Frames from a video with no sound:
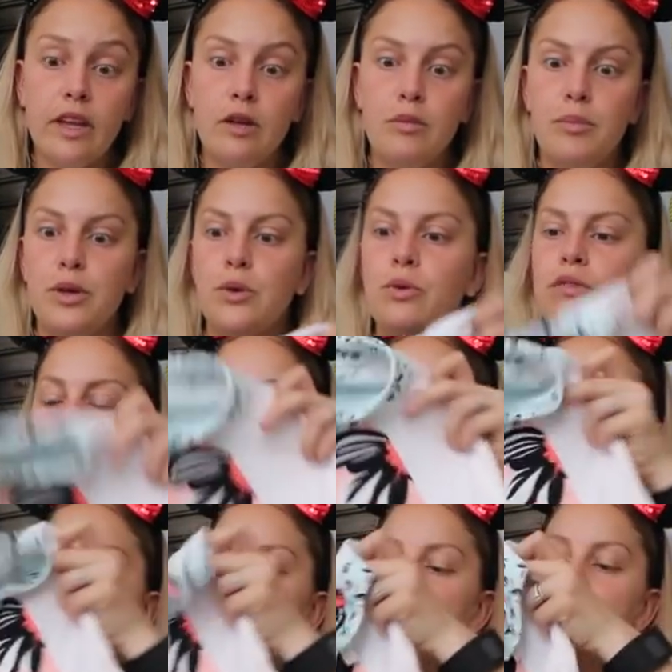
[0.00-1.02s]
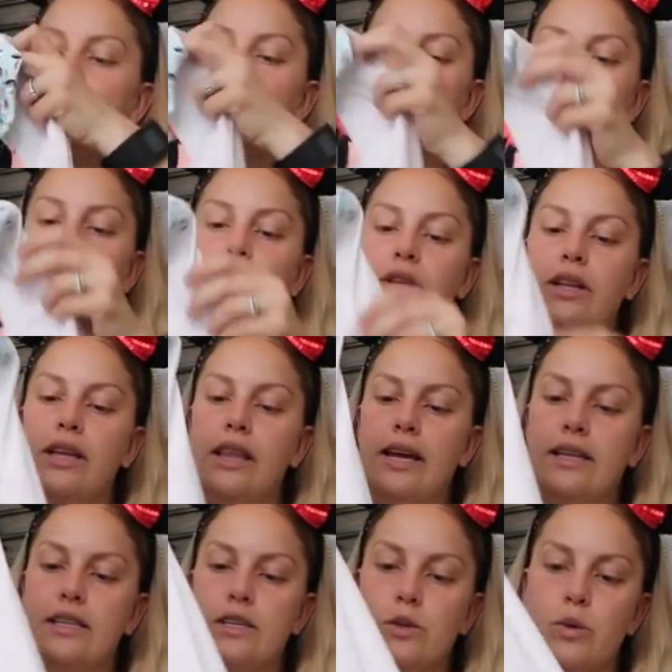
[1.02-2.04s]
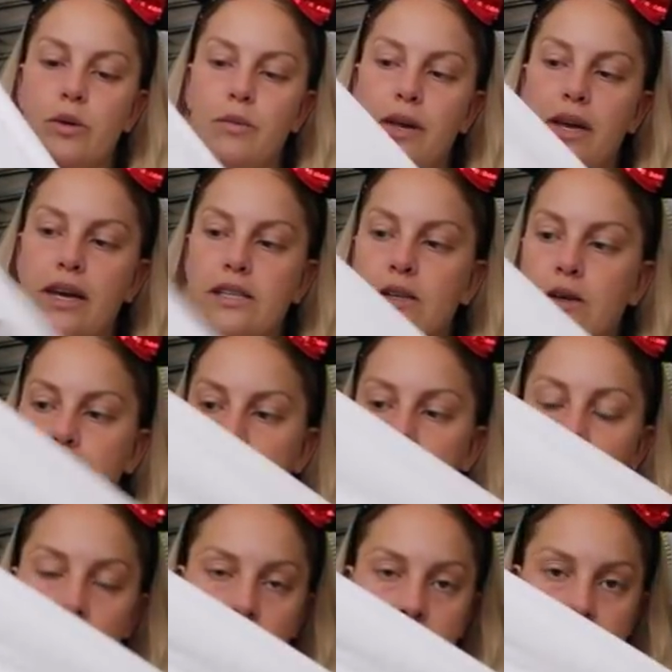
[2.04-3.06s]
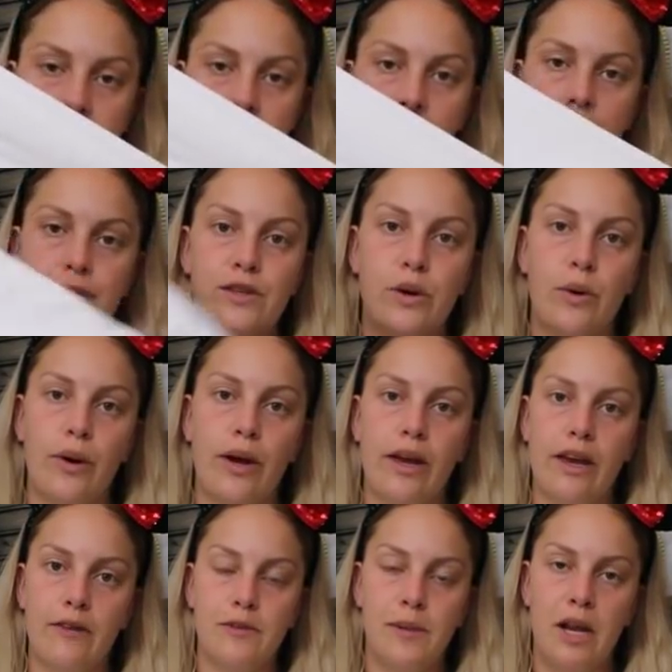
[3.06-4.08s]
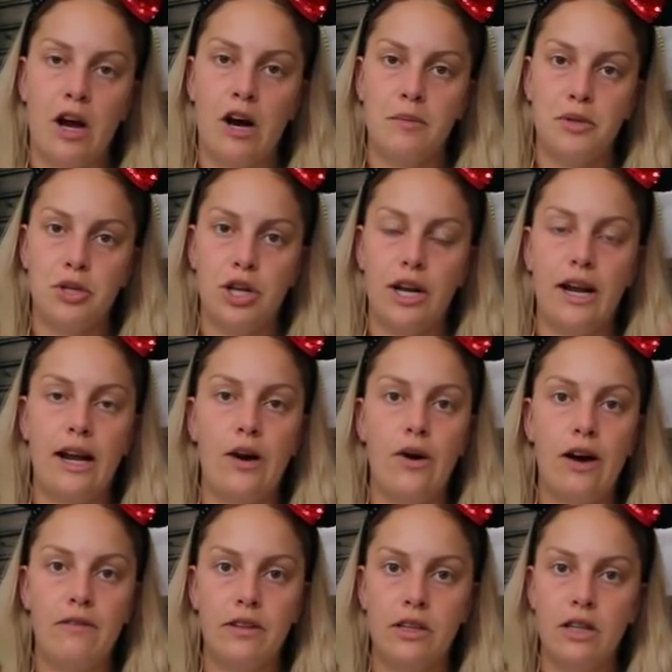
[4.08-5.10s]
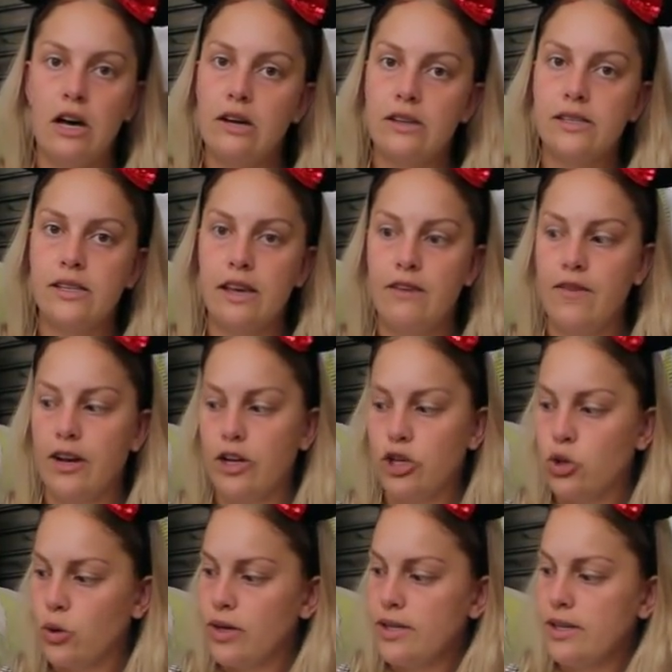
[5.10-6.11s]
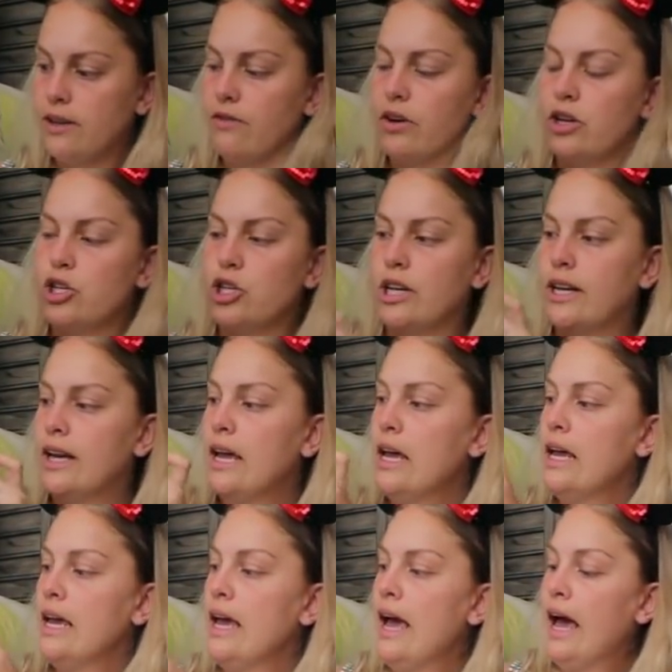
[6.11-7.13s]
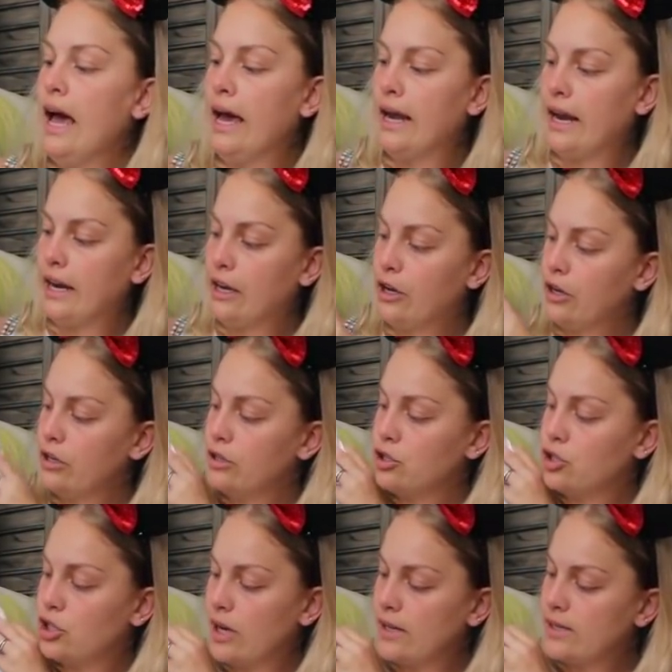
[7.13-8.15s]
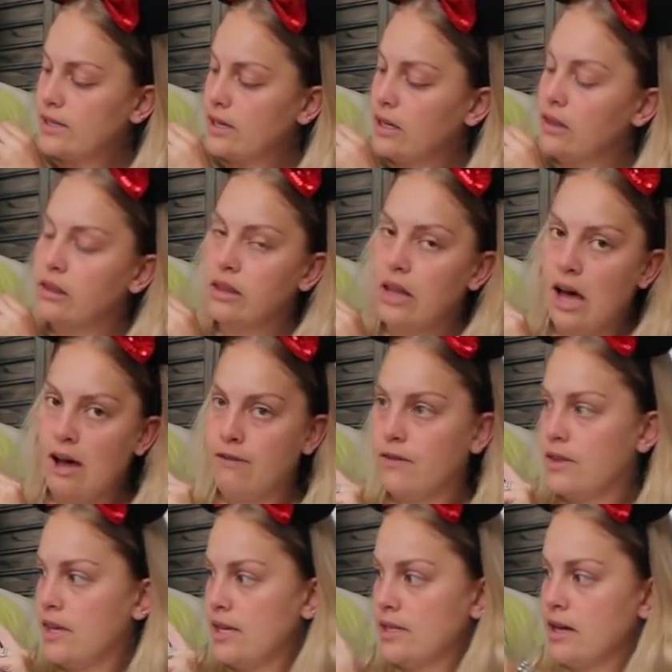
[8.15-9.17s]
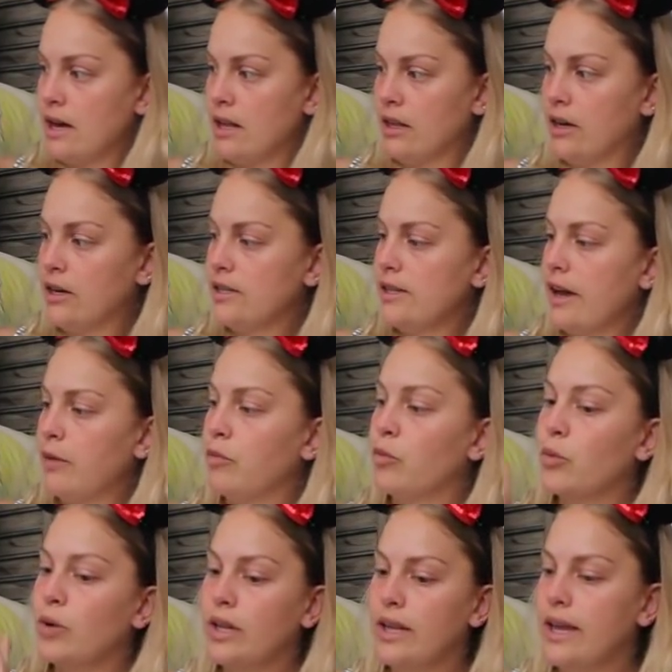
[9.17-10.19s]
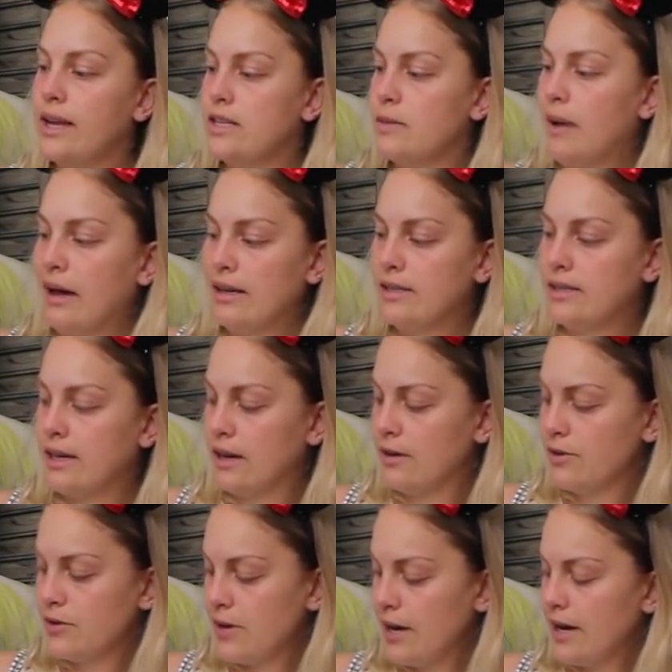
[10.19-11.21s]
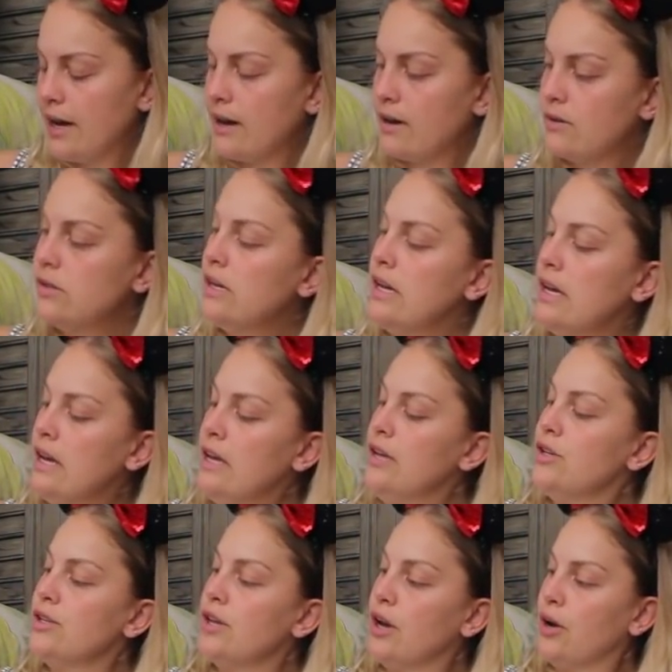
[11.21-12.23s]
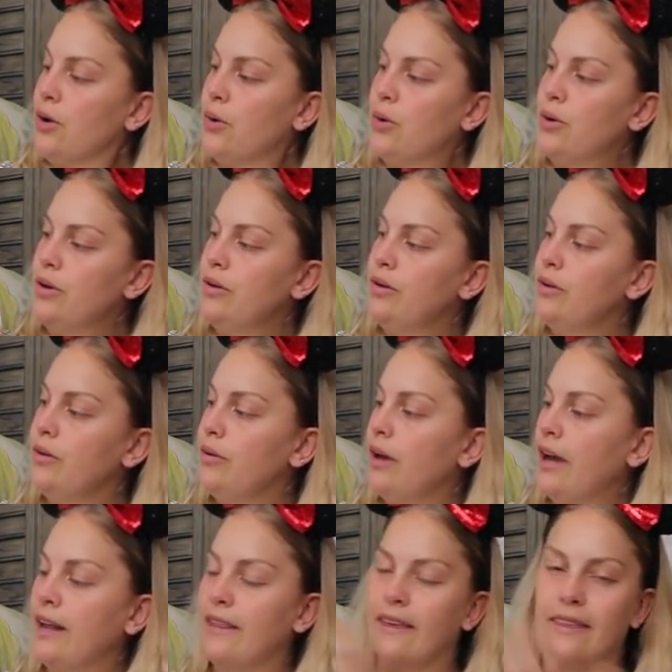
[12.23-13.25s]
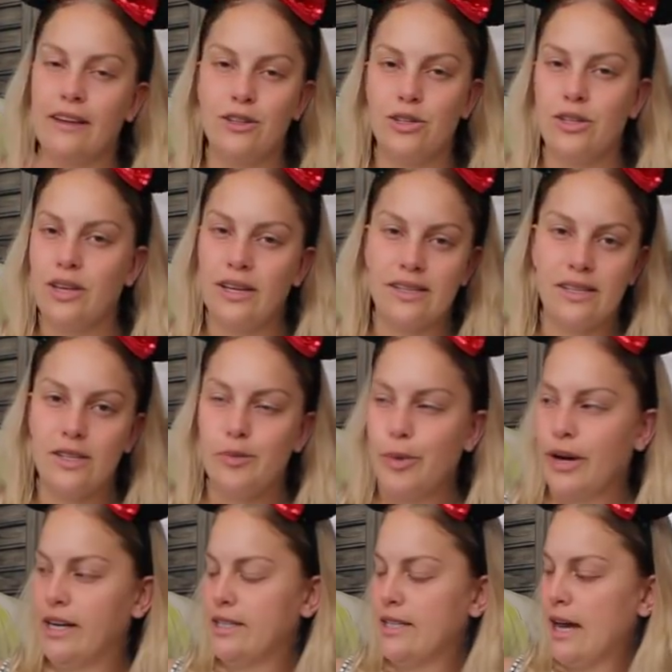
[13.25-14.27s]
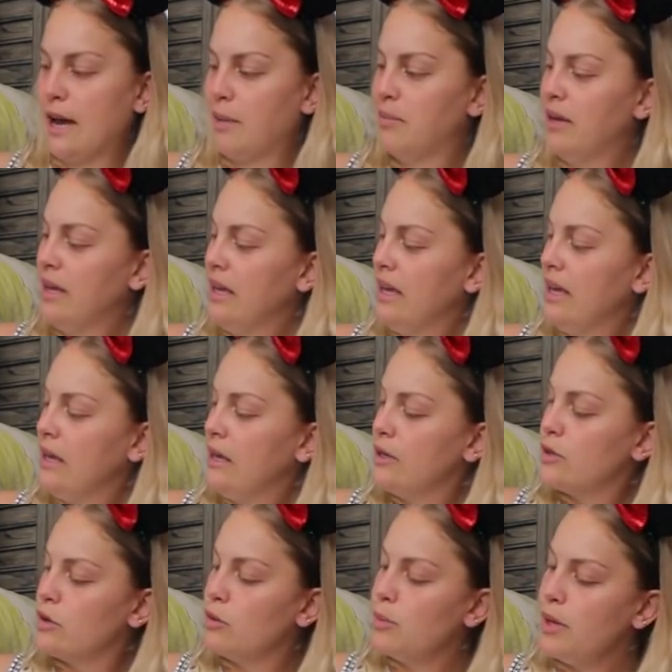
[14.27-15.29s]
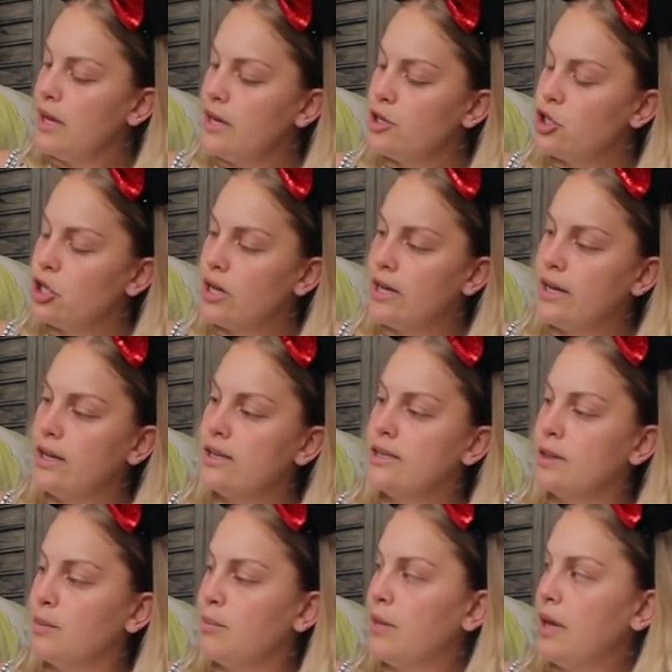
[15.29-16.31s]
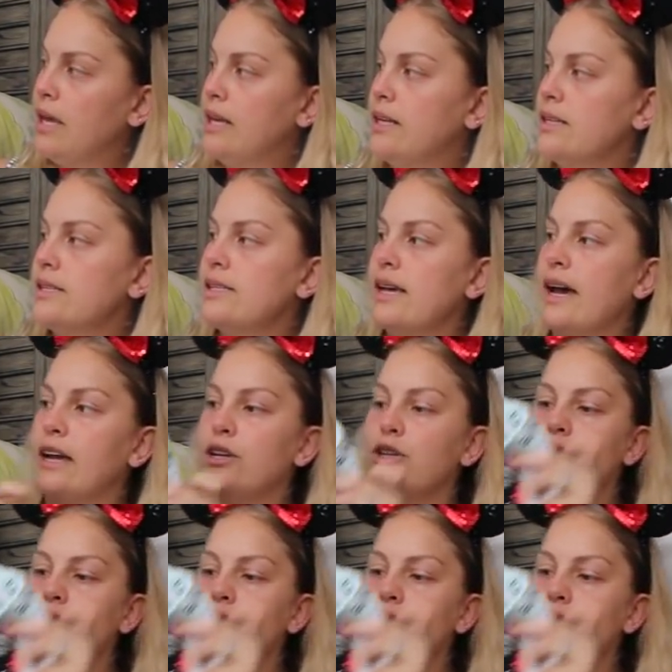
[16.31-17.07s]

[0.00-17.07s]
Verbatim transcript: and beautiful. So I really like this one because it's long sleeve, so it gives me an option. I now have a long sleeve and a short sleeve version, and I just love these colors. I'm really into pastels right now, so I think that's just because it's springtime. So the peaches, the mints, I